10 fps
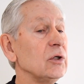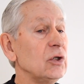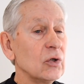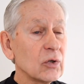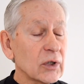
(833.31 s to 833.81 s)

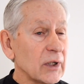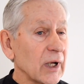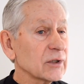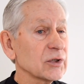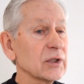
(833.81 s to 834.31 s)
you
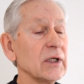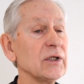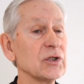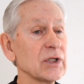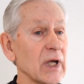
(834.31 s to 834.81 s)
can
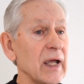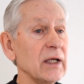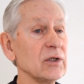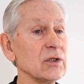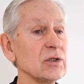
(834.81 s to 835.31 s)
actually
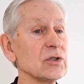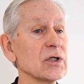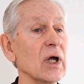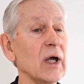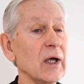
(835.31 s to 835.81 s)

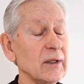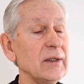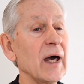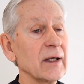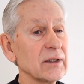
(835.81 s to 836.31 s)
change
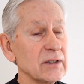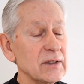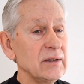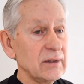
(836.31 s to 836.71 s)
that